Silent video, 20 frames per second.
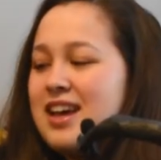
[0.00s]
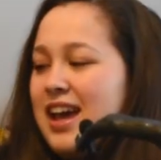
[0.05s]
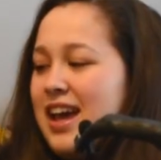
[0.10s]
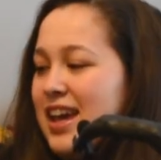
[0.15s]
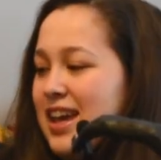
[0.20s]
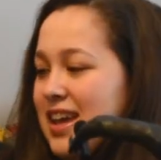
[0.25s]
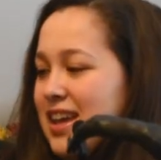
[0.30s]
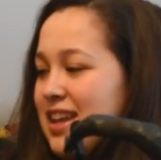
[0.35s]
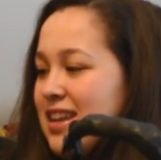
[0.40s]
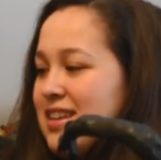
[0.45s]

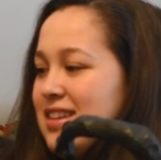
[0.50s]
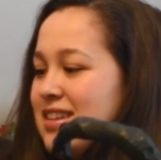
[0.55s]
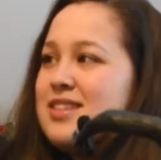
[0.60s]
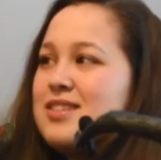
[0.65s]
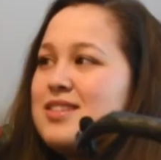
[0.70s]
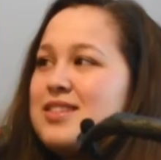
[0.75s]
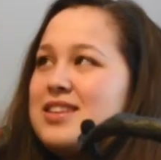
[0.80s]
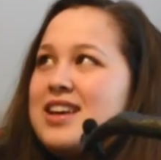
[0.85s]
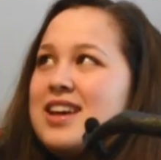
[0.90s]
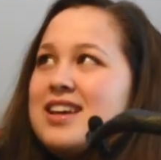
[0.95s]

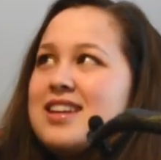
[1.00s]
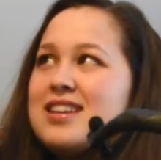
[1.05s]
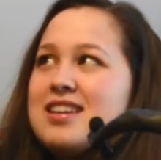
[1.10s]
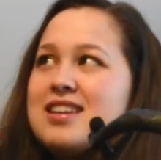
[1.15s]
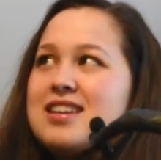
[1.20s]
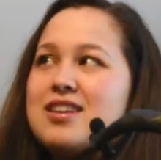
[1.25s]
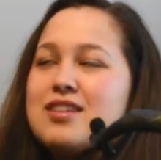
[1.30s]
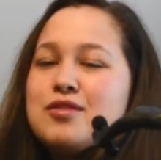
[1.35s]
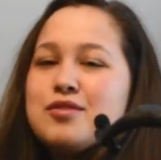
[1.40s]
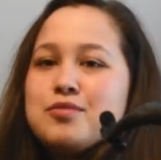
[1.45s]
and get
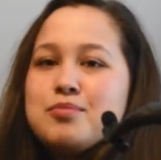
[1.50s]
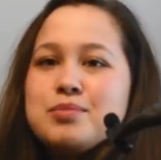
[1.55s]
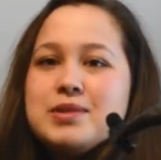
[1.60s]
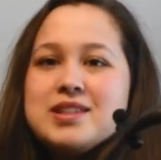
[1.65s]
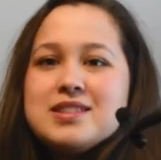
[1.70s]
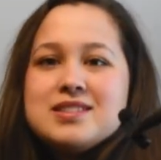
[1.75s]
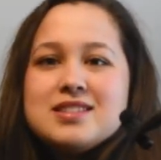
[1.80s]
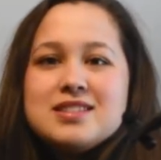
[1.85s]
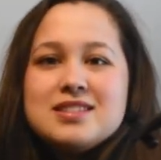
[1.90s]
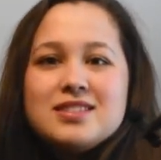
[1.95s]
enough
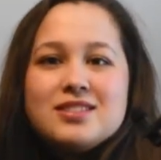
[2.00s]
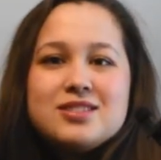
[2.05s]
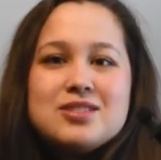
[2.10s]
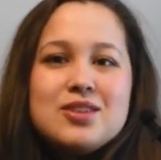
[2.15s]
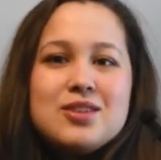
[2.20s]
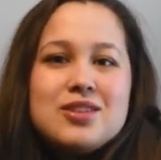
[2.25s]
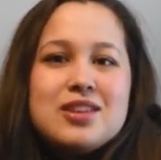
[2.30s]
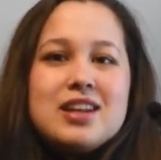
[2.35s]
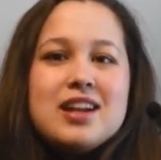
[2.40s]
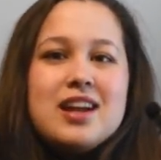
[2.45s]
pieces
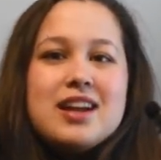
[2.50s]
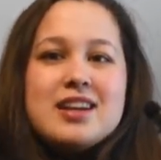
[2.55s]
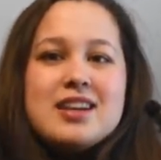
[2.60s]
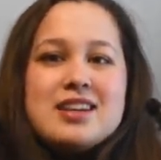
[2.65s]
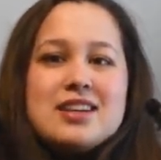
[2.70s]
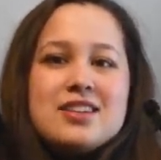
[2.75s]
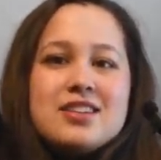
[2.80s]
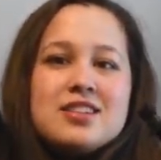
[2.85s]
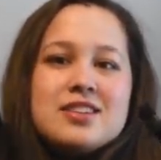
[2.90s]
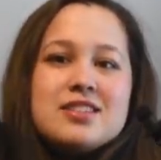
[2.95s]
so that I
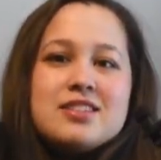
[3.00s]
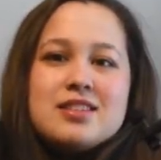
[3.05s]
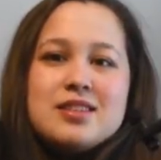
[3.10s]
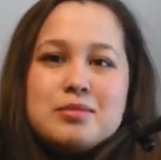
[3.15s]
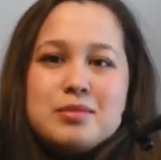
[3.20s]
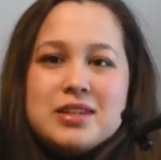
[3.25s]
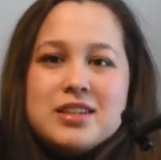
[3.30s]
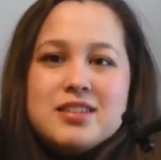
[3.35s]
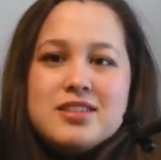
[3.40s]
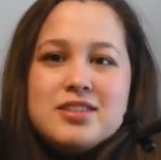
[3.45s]
can turn them
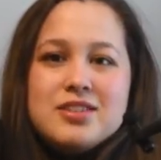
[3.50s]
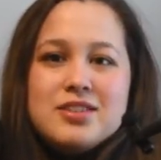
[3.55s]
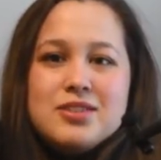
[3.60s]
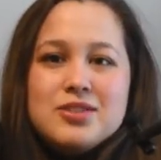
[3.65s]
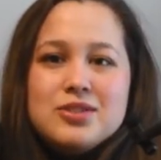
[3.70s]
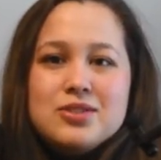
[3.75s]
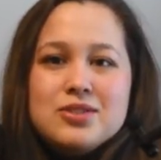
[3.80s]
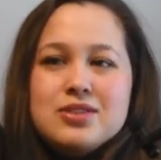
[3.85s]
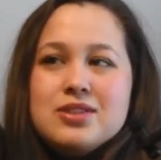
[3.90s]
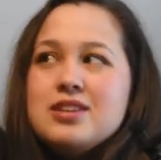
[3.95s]

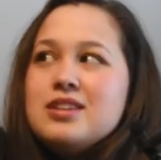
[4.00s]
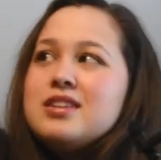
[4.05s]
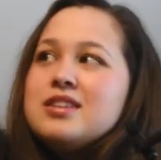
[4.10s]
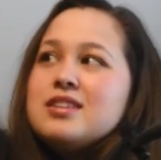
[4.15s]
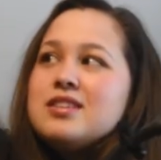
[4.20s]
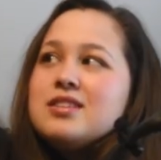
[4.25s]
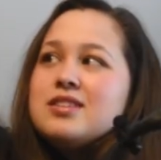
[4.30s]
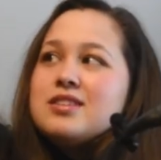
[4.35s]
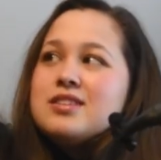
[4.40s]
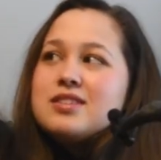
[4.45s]
into
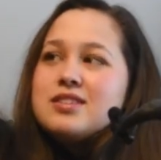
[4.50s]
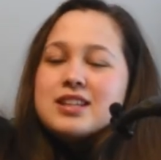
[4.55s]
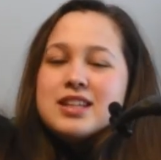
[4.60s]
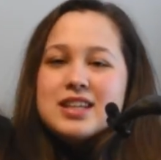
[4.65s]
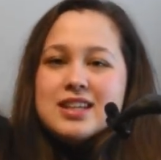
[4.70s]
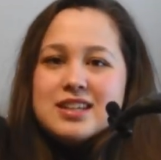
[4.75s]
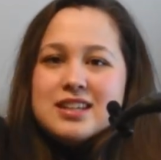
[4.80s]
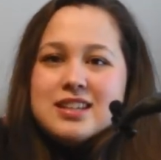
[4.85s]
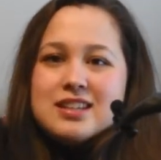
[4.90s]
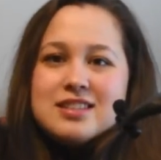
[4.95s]

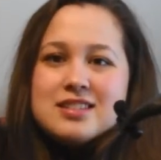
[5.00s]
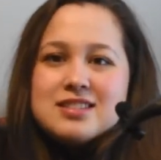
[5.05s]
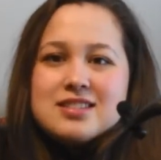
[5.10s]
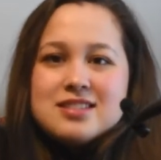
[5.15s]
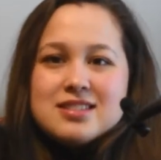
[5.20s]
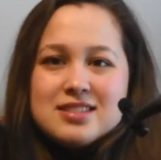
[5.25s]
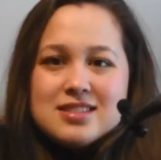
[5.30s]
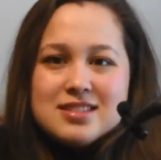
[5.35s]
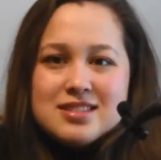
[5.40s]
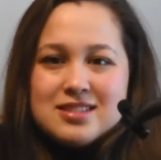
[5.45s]

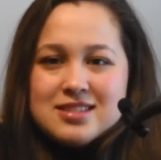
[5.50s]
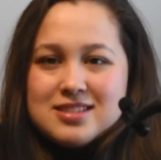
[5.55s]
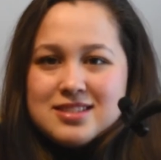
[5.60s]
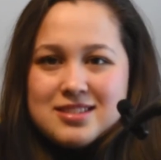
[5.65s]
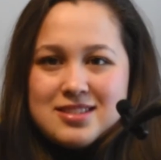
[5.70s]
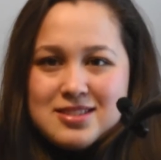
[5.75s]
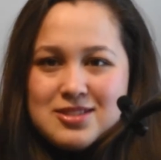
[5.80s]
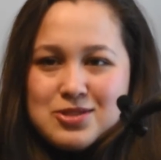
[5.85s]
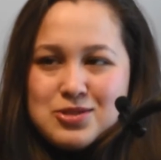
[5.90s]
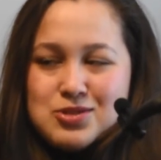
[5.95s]

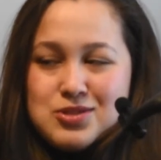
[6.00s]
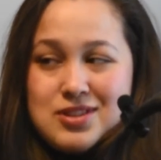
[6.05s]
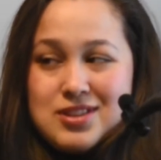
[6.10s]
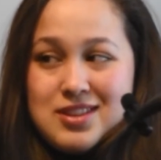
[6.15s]
these